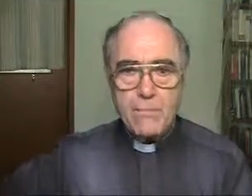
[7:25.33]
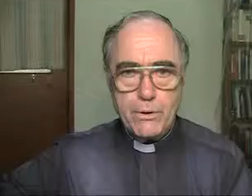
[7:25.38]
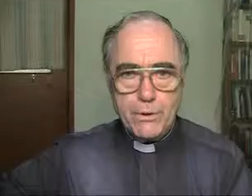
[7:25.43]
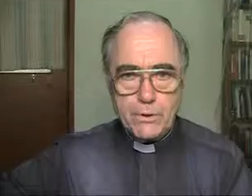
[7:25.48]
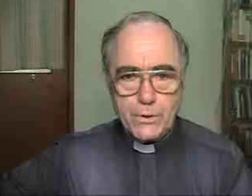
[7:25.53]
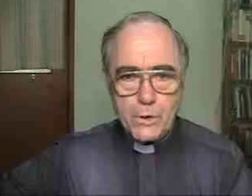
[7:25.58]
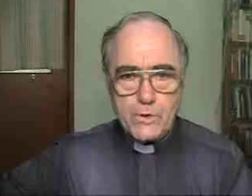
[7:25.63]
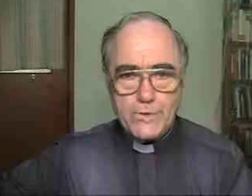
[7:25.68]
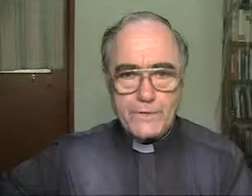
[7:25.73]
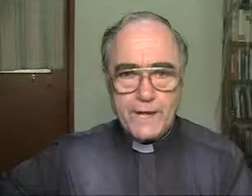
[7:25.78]

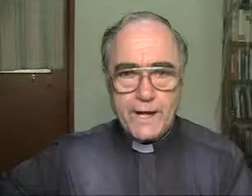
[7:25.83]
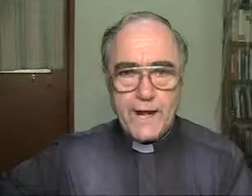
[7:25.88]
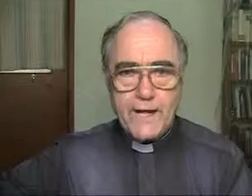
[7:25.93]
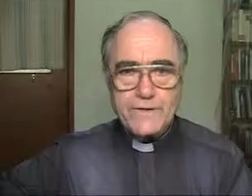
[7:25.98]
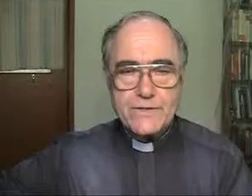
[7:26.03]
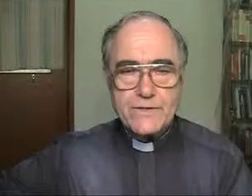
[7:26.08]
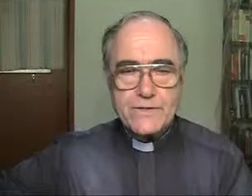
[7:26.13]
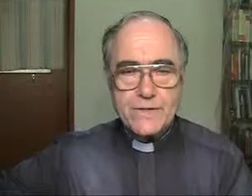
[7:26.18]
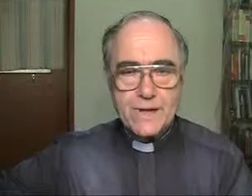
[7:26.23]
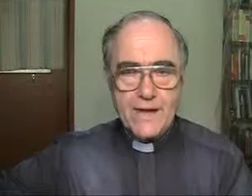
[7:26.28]
produce in
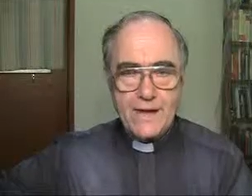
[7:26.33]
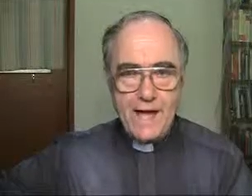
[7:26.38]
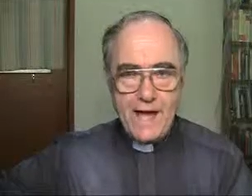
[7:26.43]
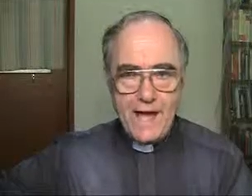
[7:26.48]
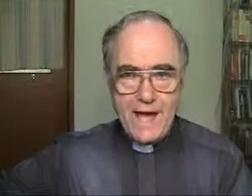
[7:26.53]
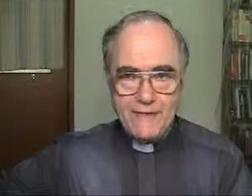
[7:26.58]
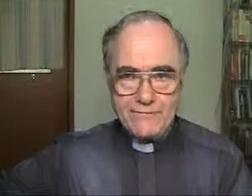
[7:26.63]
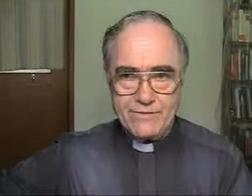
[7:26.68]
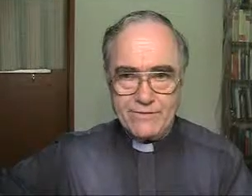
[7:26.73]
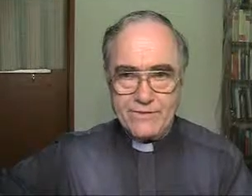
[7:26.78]
us a
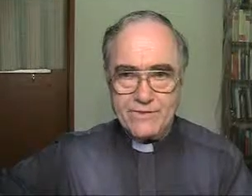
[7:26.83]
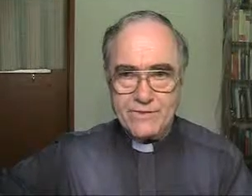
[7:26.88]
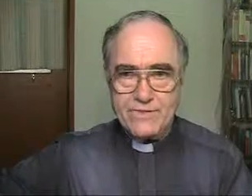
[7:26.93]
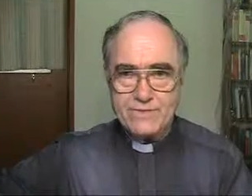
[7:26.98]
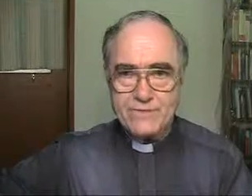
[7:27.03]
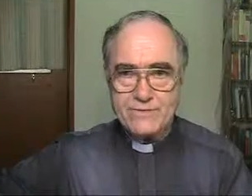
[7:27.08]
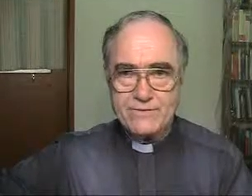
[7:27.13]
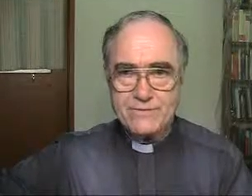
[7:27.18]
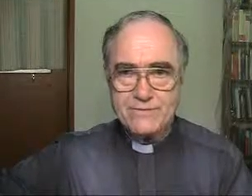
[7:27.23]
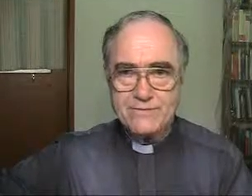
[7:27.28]

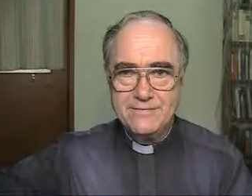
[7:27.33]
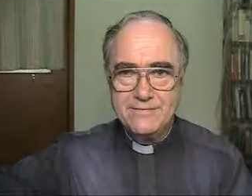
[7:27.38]
harvest